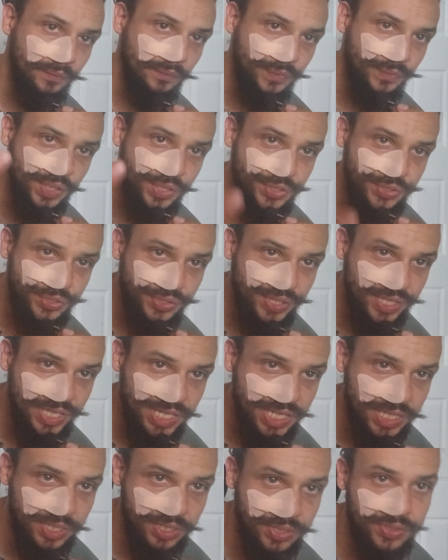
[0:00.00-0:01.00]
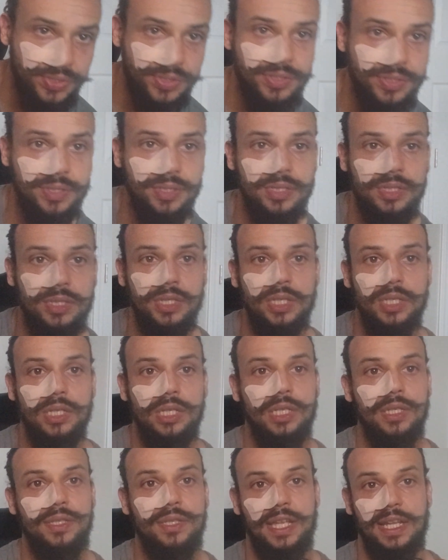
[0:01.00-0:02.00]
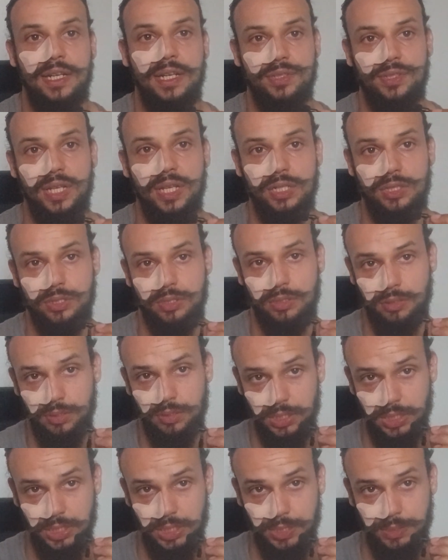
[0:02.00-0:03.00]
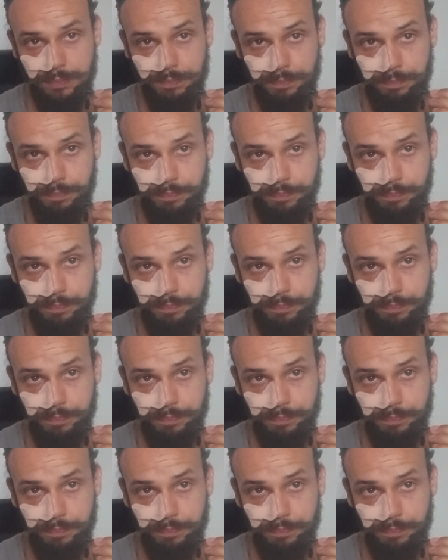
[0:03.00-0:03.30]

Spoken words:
there's things that is actually